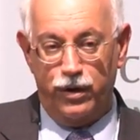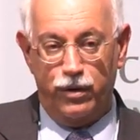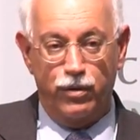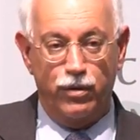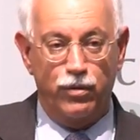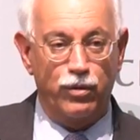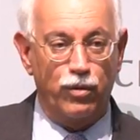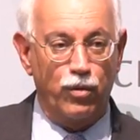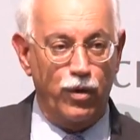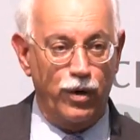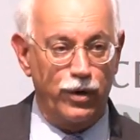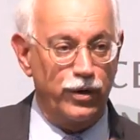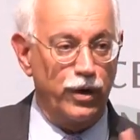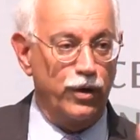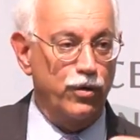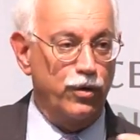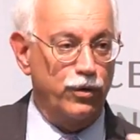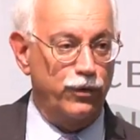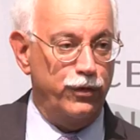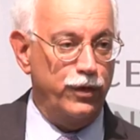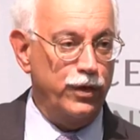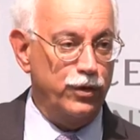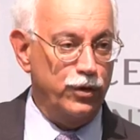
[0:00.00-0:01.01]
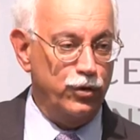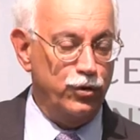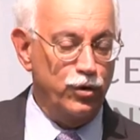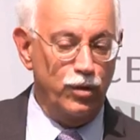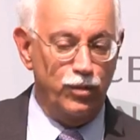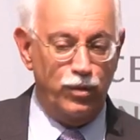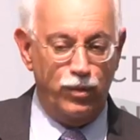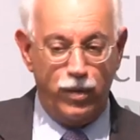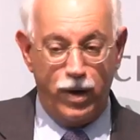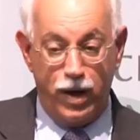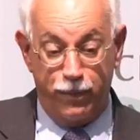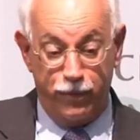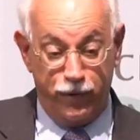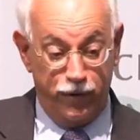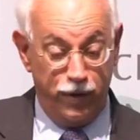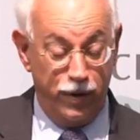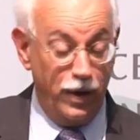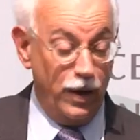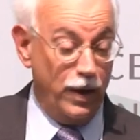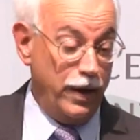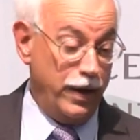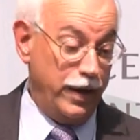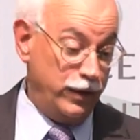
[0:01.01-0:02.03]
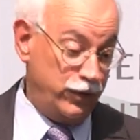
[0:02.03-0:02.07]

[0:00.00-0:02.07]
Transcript: They were worried they couldn't feed the German population.